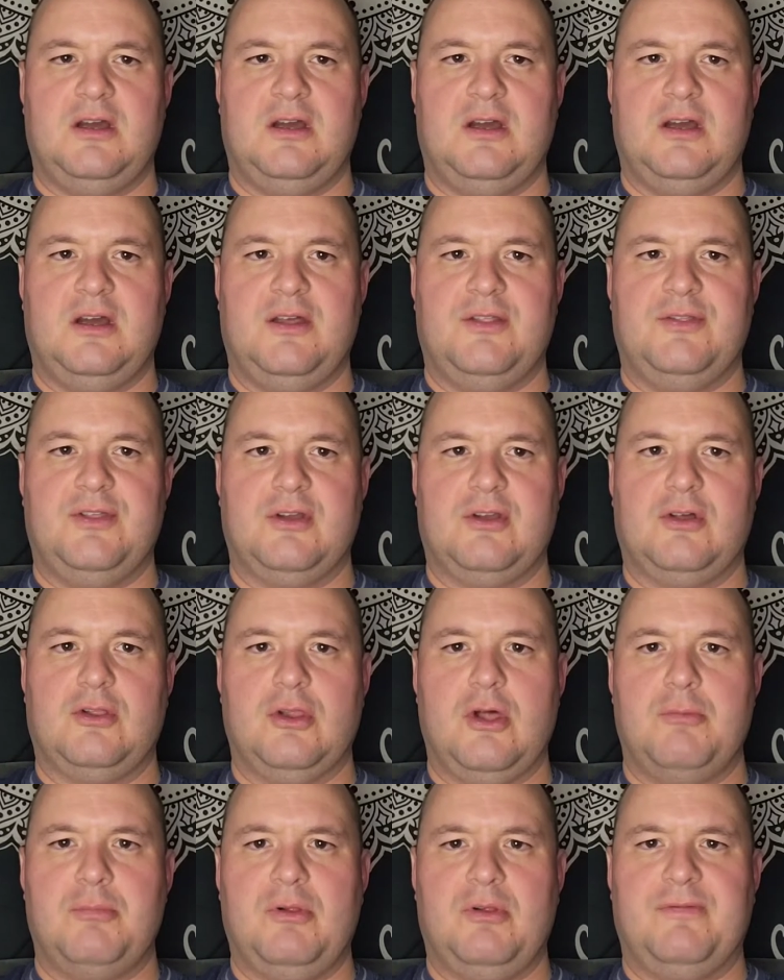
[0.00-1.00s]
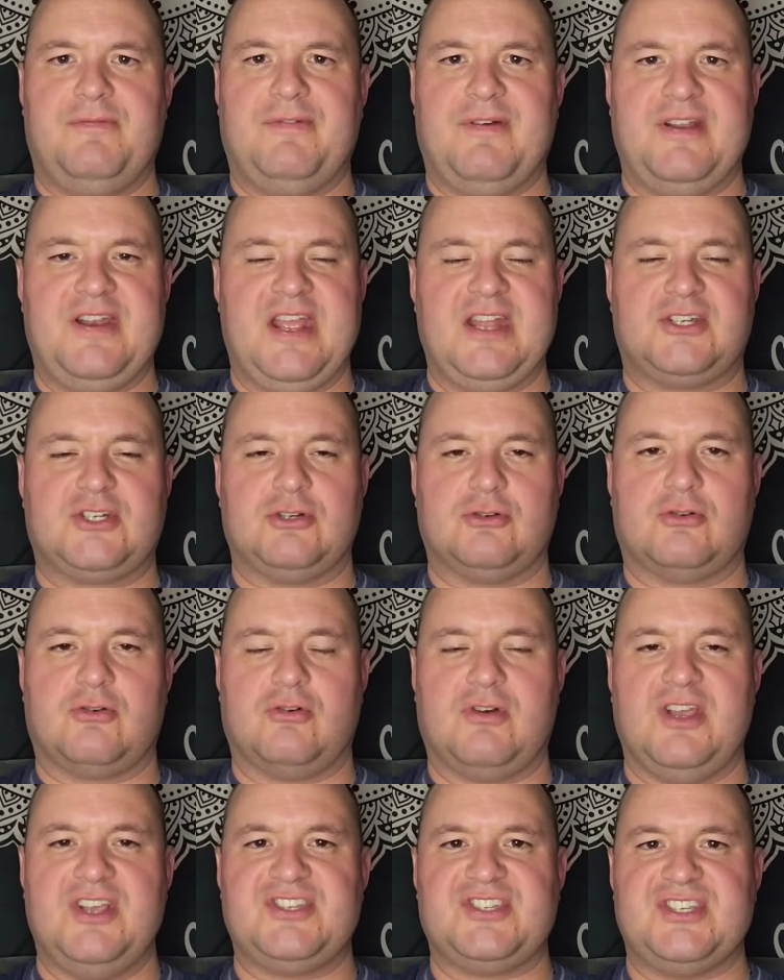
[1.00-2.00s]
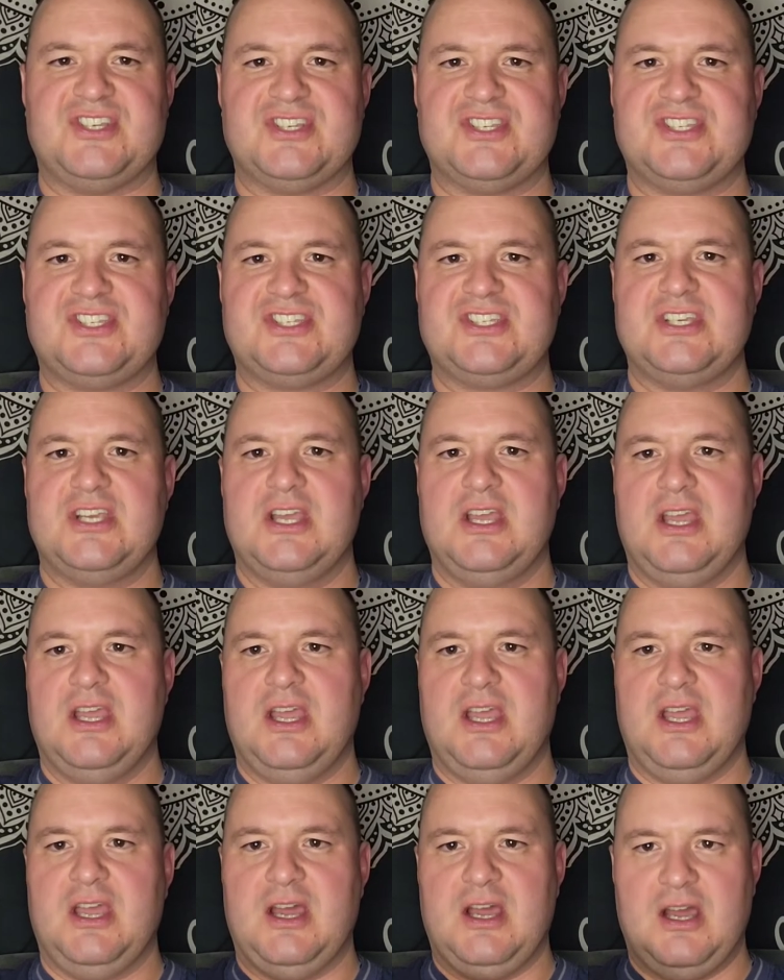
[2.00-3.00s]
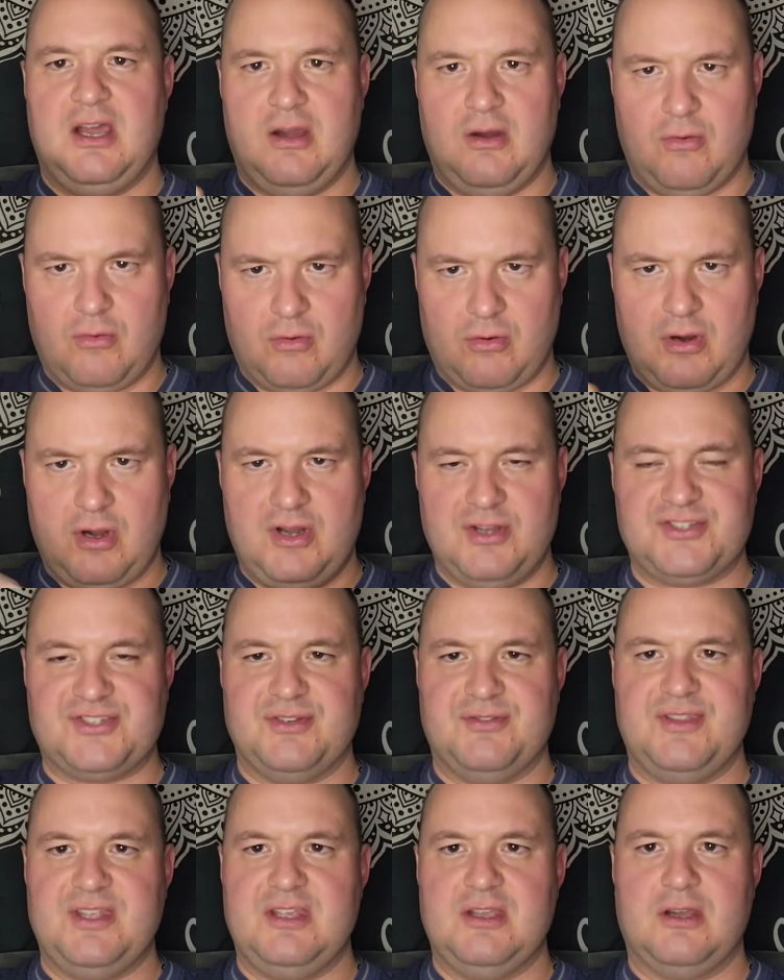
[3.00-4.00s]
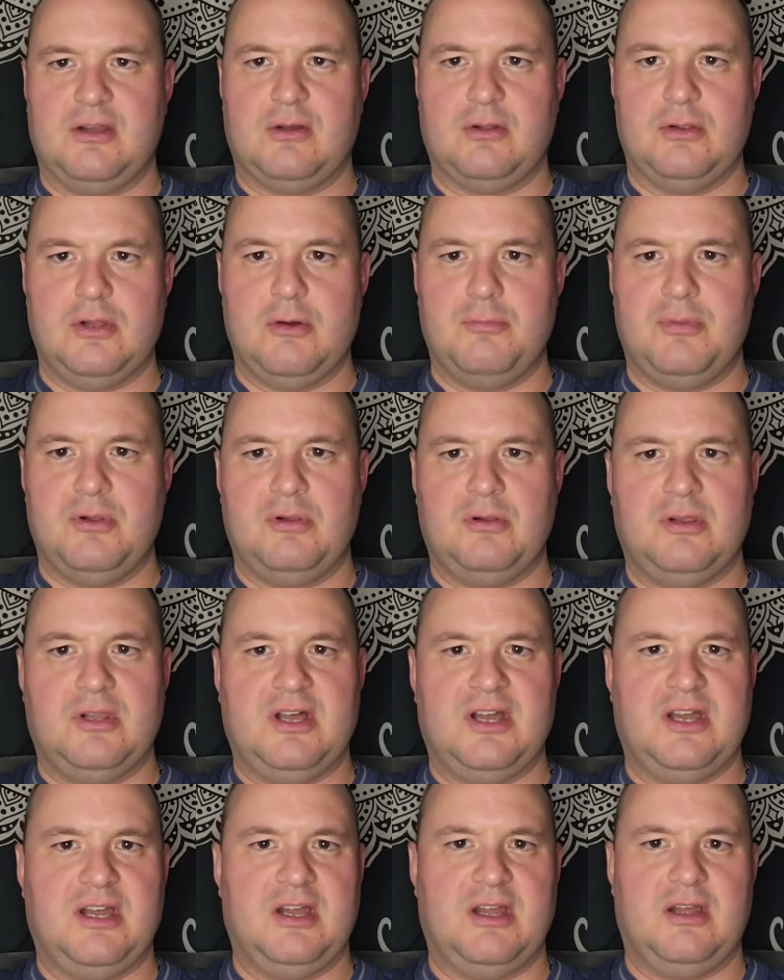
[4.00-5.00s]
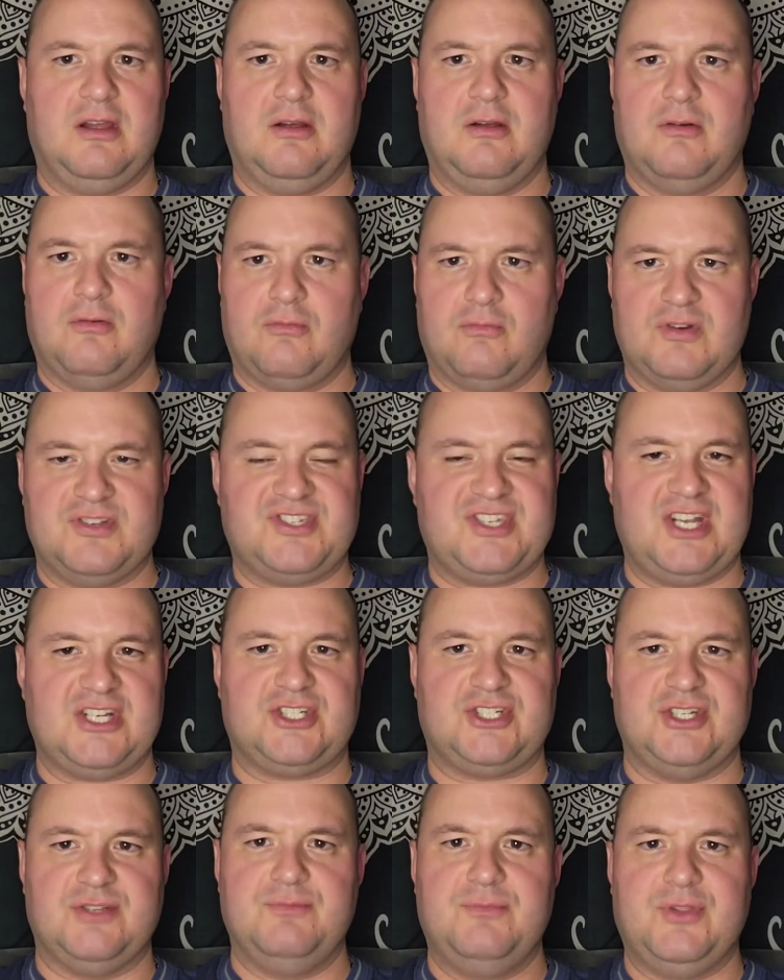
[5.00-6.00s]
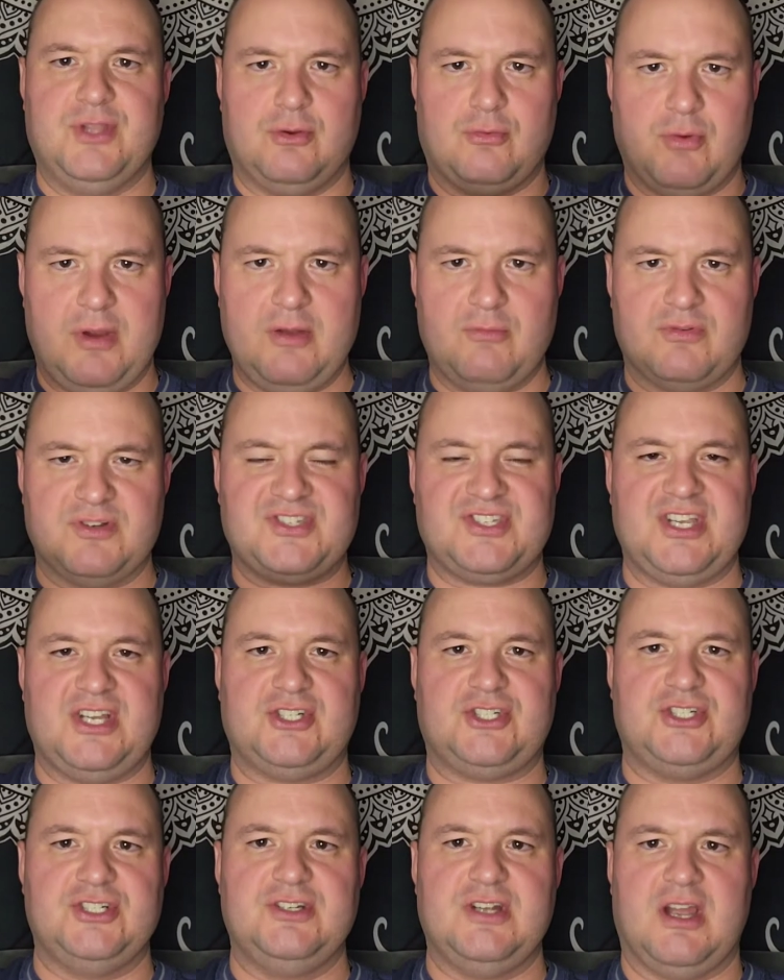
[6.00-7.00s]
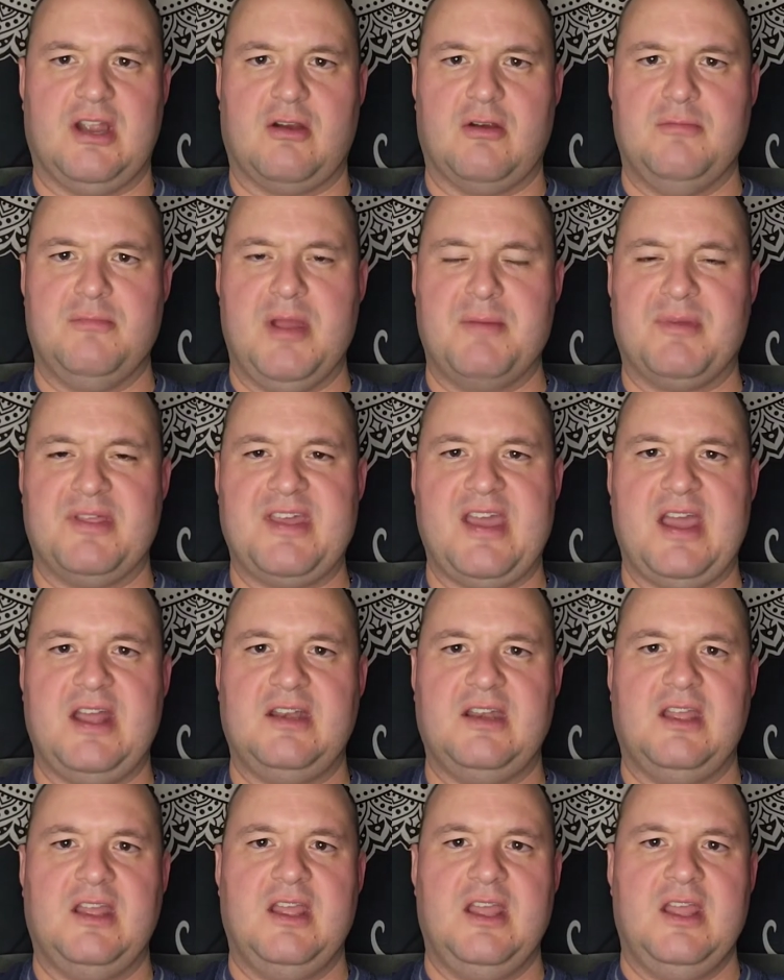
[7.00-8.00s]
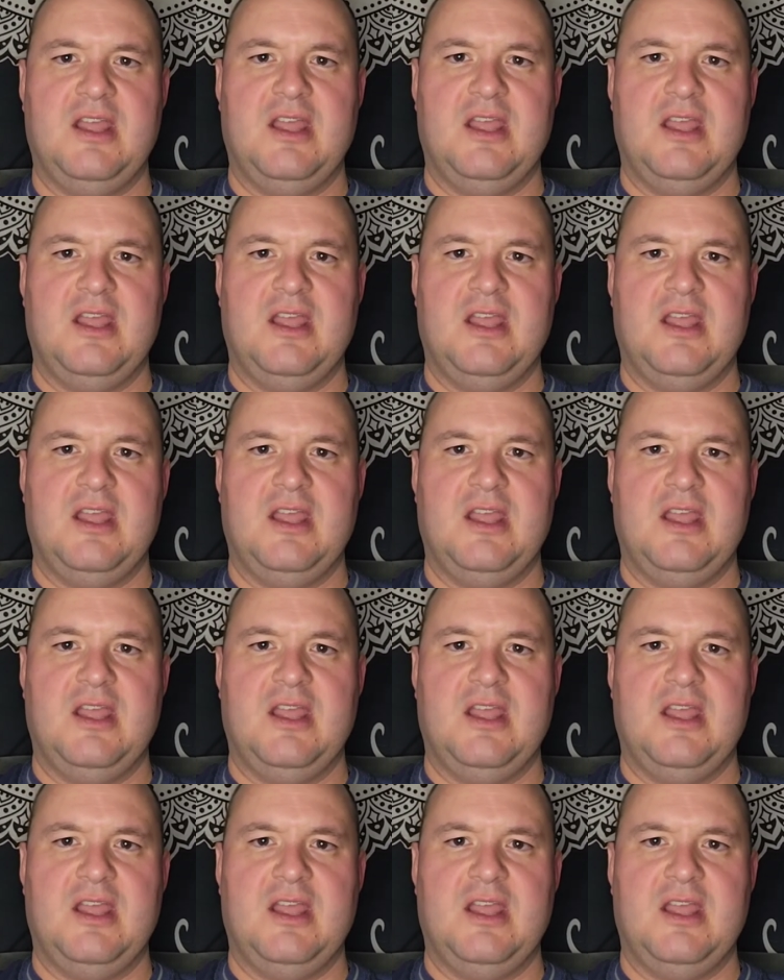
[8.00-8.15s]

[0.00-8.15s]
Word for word: Uh, the global financial crisis, uh, or also the uh, global uh, recession, the Great Recession, I remember that